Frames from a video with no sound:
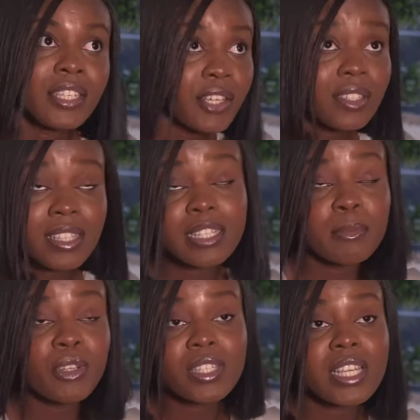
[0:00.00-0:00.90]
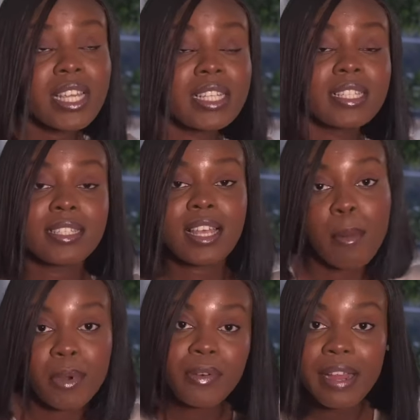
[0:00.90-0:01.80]
use this music, it is
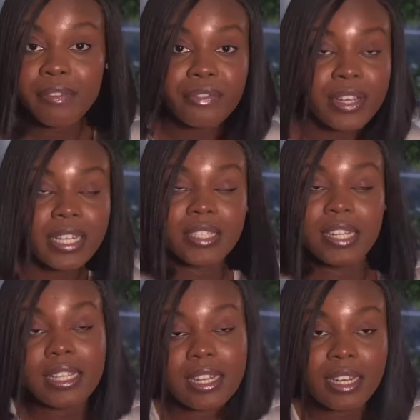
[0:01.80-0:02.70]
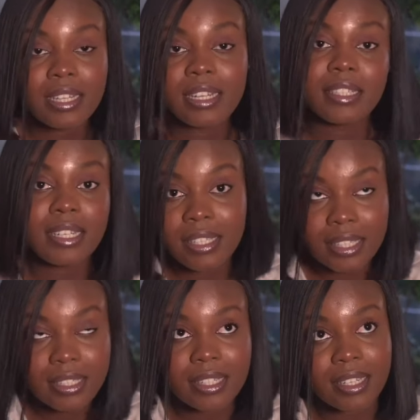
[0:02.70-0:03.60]
copyright free,
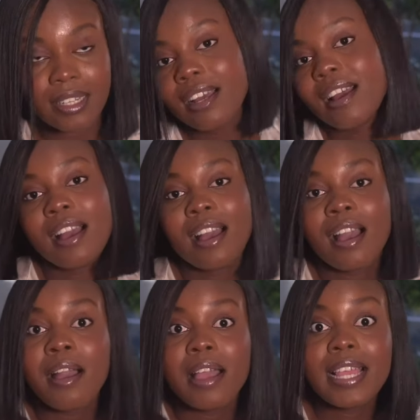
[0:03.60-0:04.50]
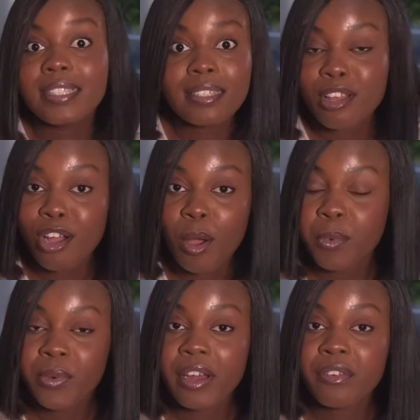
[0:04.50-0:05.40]
da-da-da-da-da-da-da-da-da. It is not
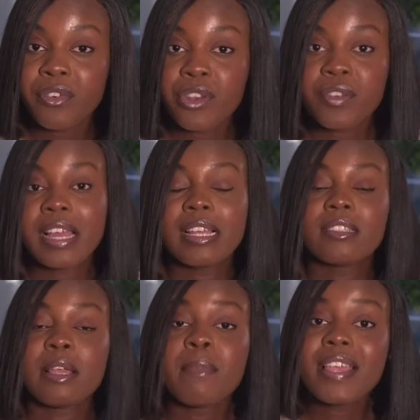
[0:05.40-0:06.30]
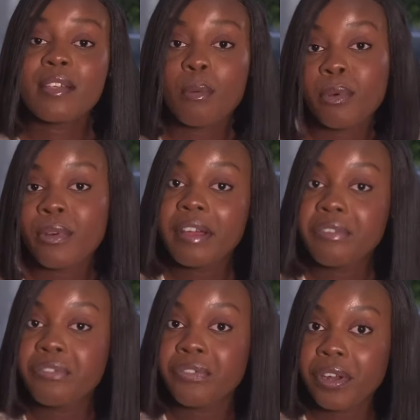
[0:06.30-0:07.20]
copyright free, you guys. They make it copyright
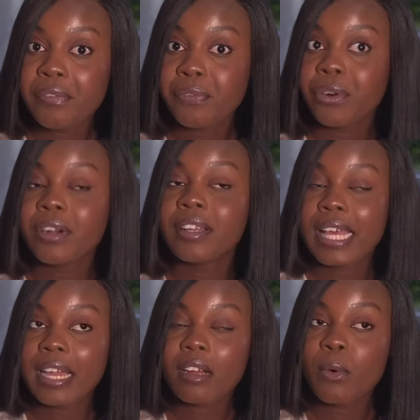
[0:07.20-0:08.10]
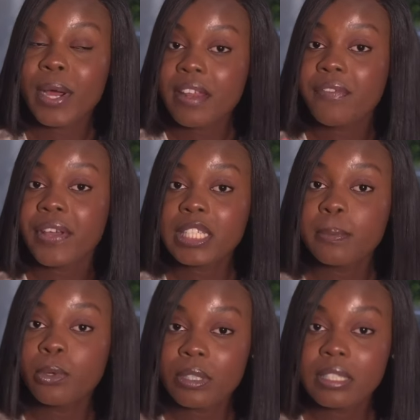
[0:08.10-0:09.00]
free for like when they
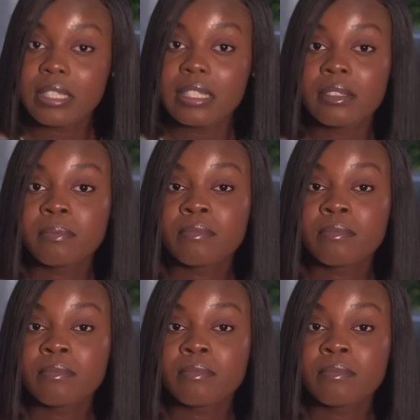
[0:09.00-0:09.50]
first post it,